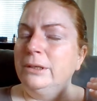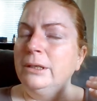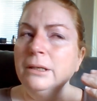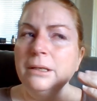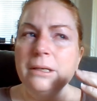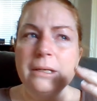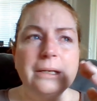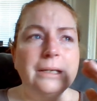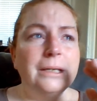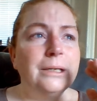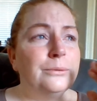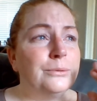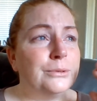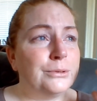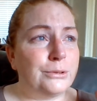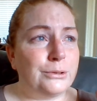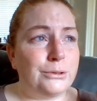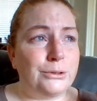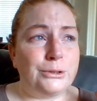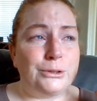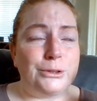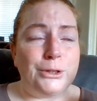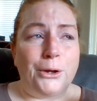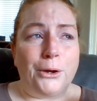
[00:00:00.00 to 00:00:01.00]
He was
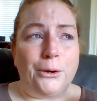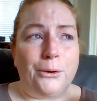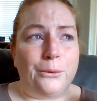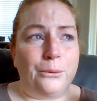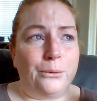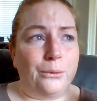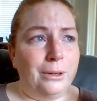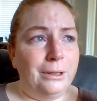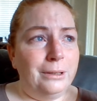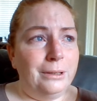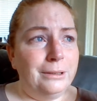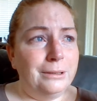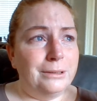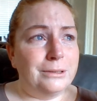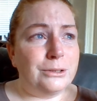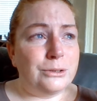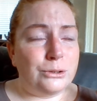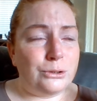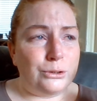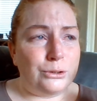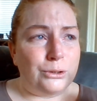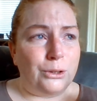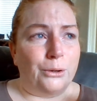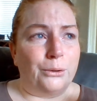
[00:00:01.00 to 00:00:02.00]
so,
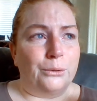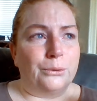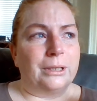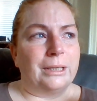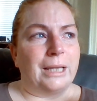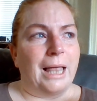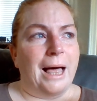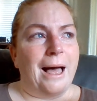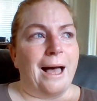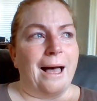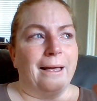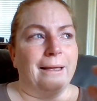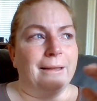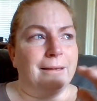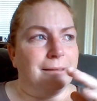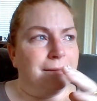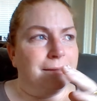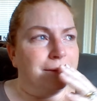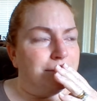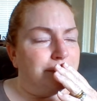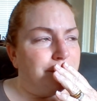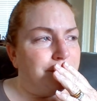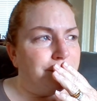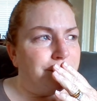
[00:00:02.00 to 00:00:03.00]
so glad
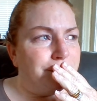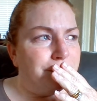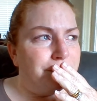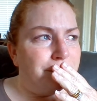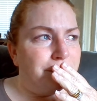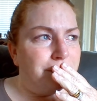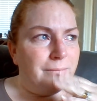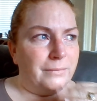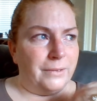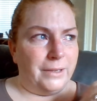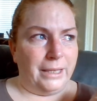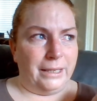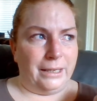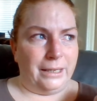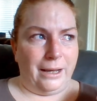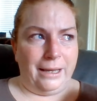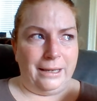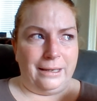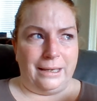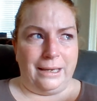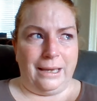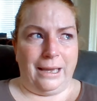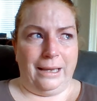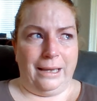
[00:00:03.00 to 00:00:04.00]
that
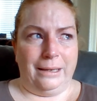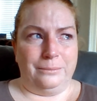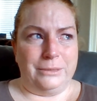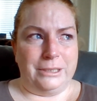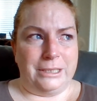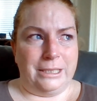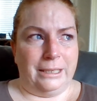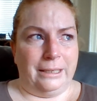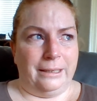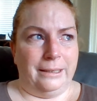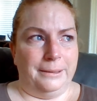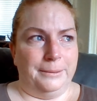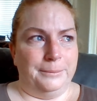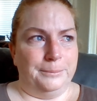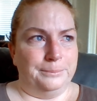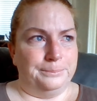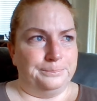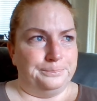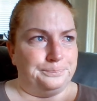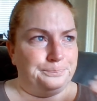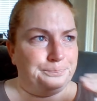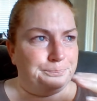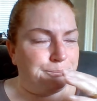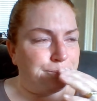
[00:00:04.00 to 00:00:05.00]
I came to
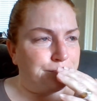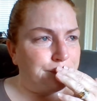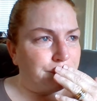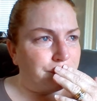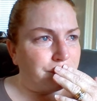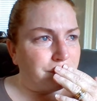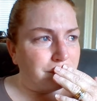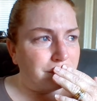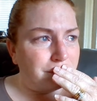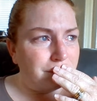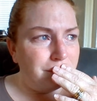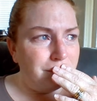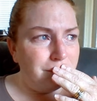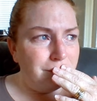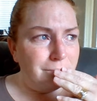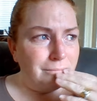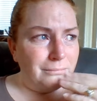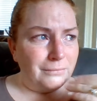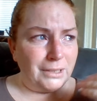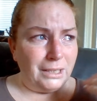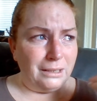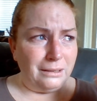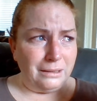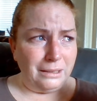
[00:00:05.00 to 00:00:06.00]
him
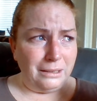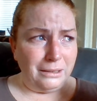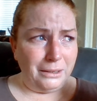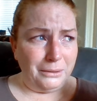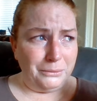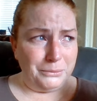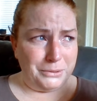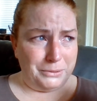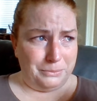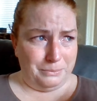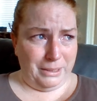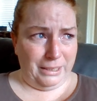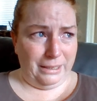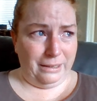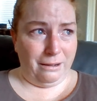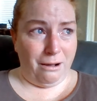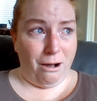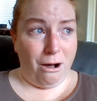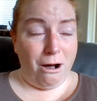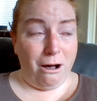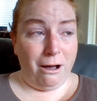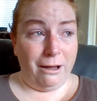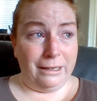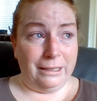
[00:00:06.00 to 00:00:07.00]
and that I was being
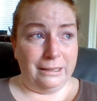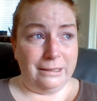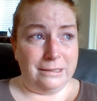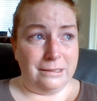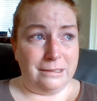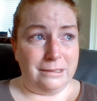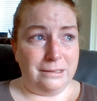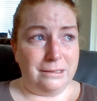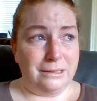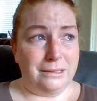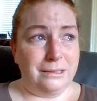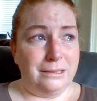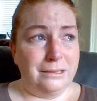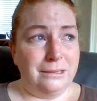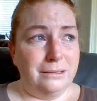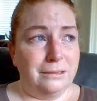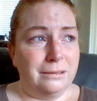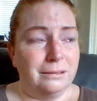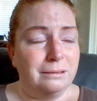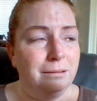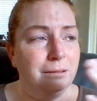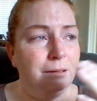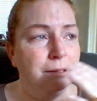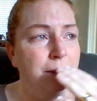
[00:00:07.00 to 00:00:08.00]
honest
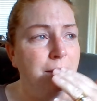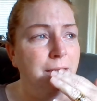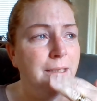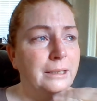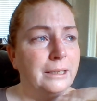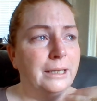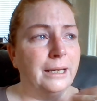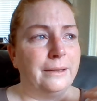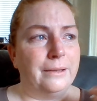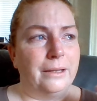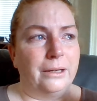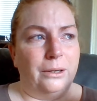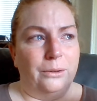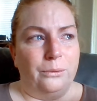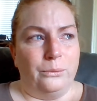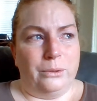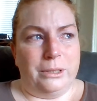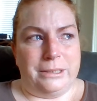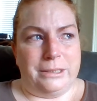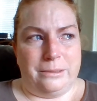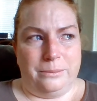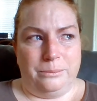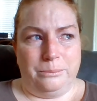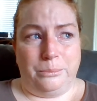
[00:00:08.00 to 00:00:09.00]
and that I
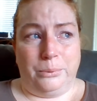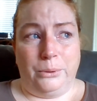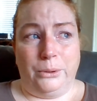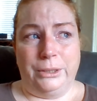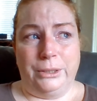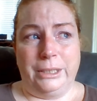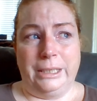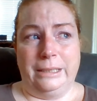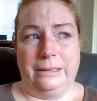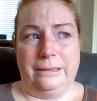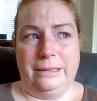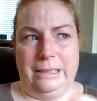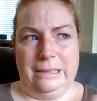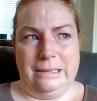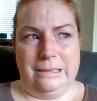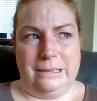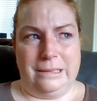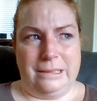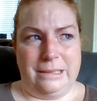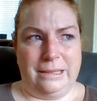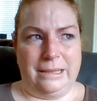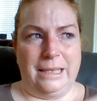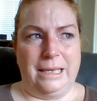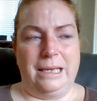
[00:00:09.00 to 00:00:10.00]
wasn't putting
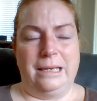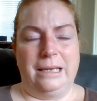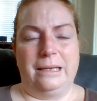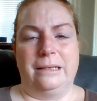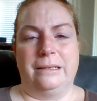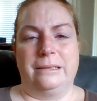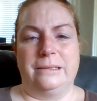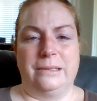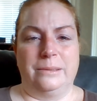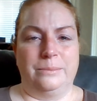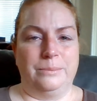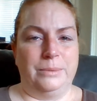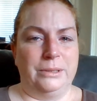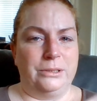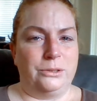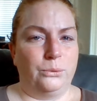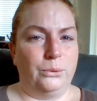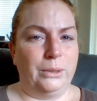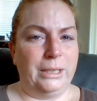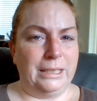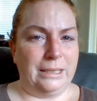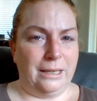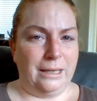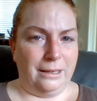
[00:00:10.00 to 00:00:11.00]
these things
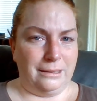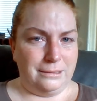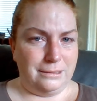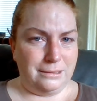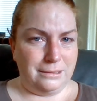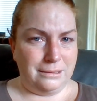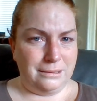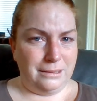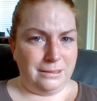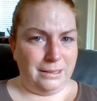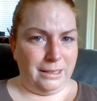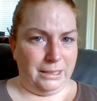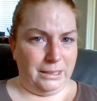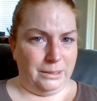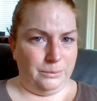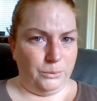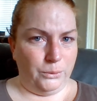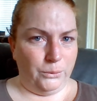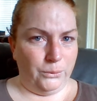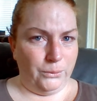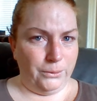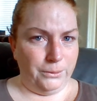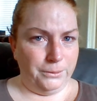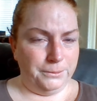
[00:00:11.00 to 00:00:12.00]
between us
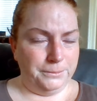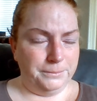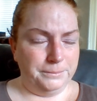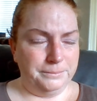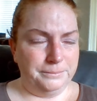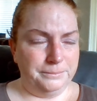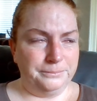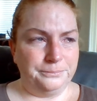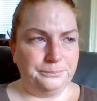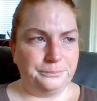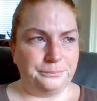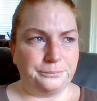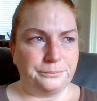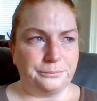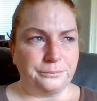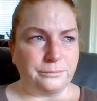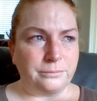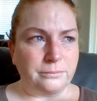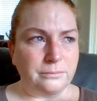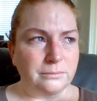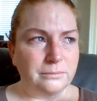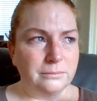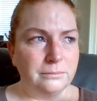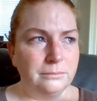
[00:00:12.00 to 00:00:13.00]
anymore.
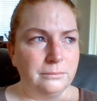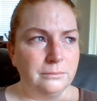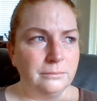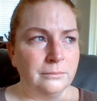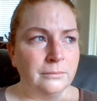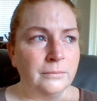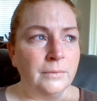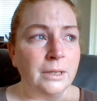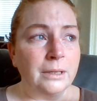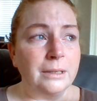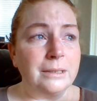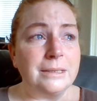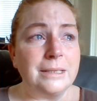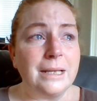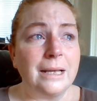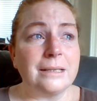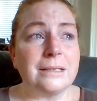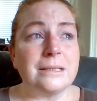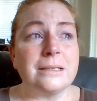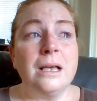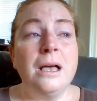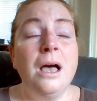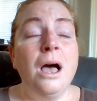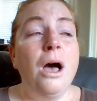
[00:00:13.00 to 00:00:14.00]
Because
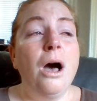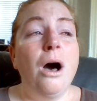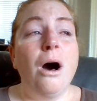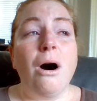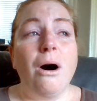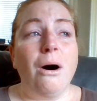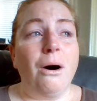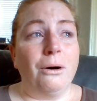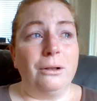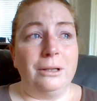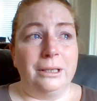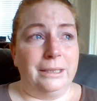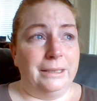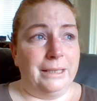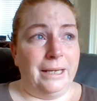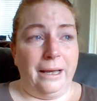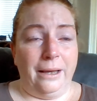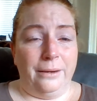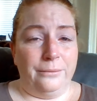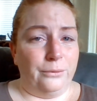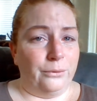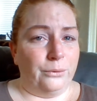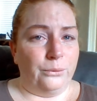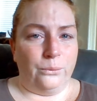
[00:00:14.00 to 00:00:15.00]
that's all he'd
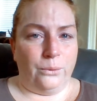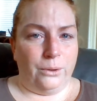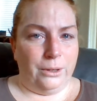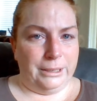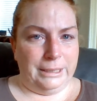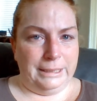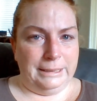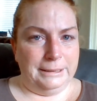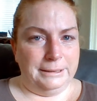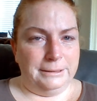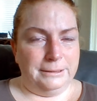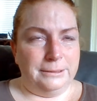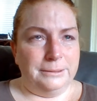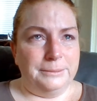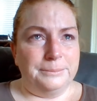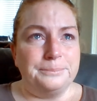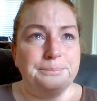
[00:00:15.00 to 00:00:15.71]
ever wanted.